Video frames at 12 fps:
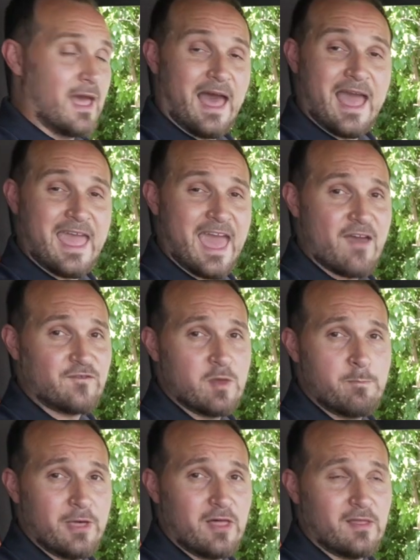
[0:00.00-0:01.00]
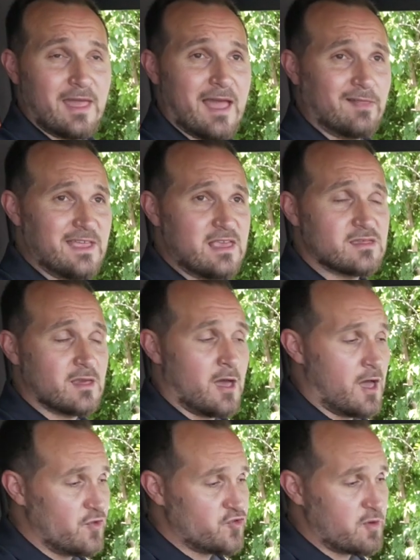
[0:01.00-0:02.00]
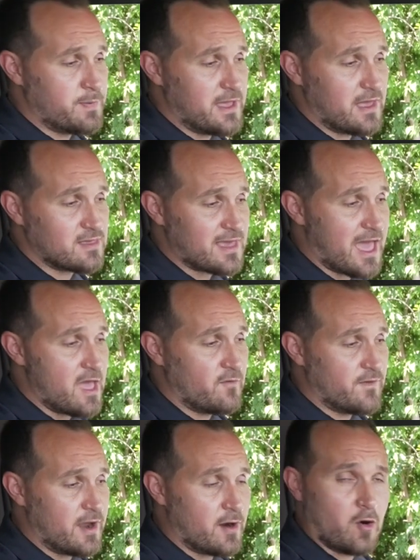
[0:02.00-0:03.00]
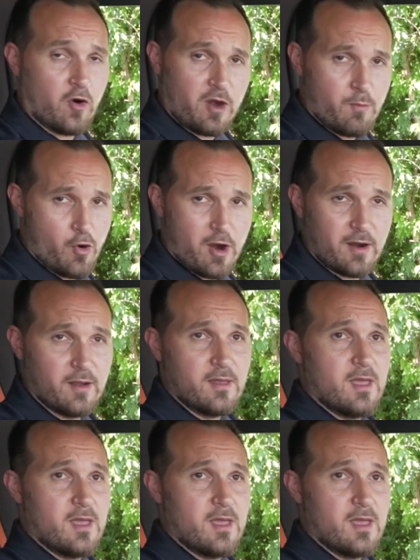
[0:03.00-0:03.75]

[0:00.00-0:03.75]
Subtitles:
I have to build at least 100 psi of air or more